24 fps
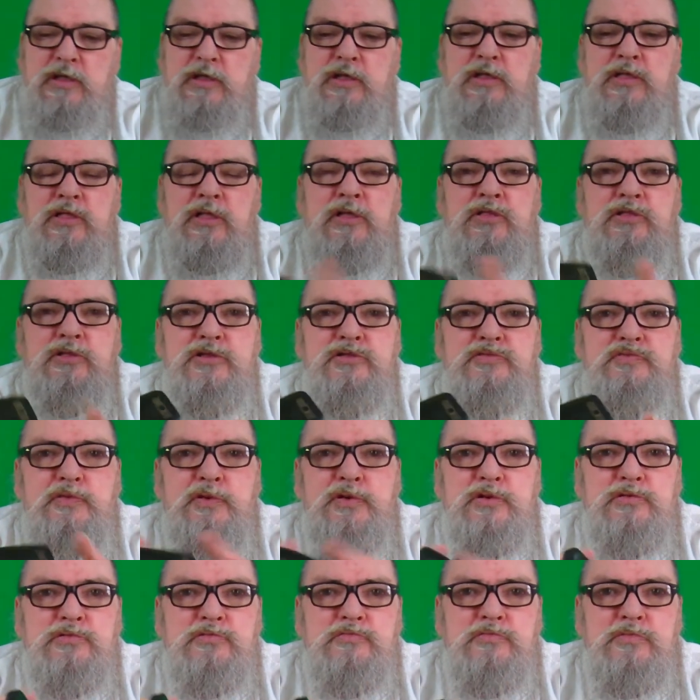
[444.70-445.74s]
And this
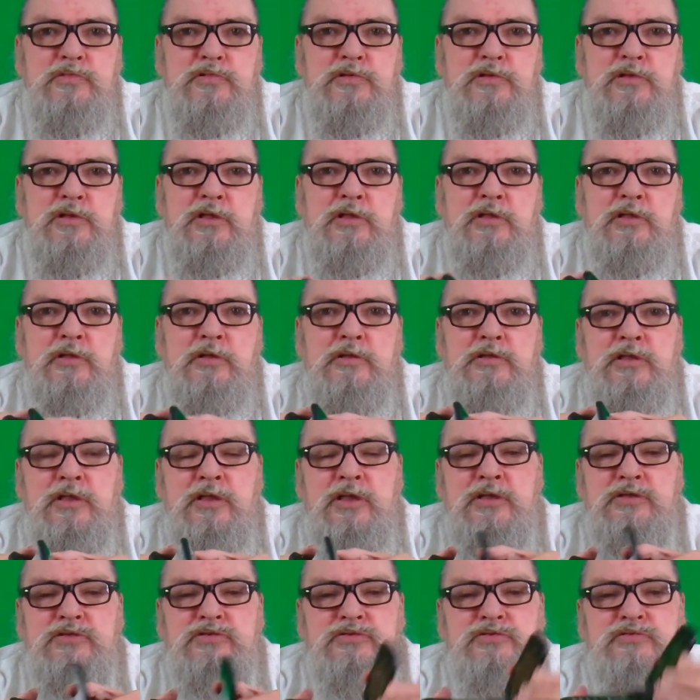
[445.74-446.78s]
phone,
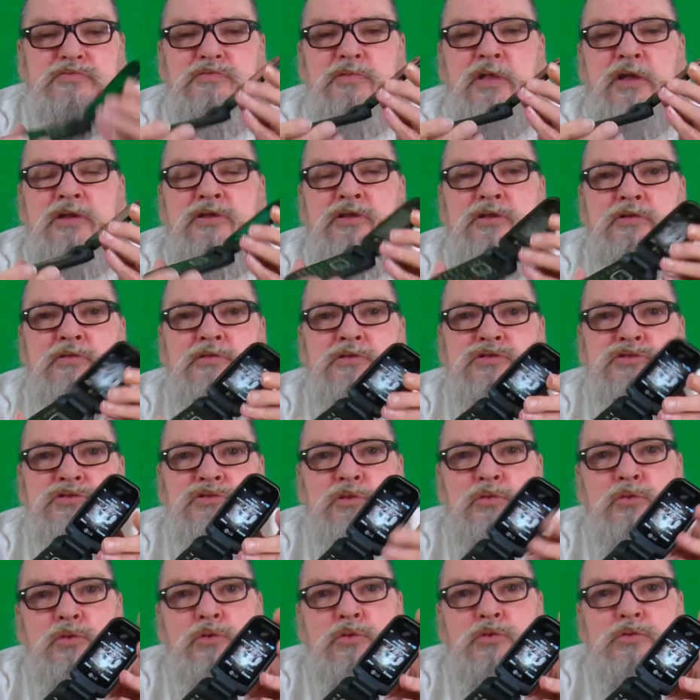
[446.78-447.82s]
yes, I know it's an
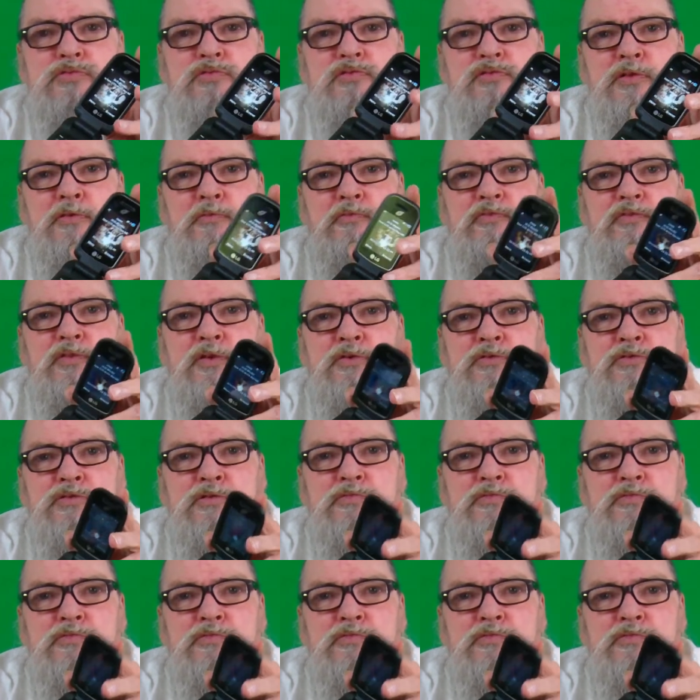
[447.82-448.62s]
old flip phone,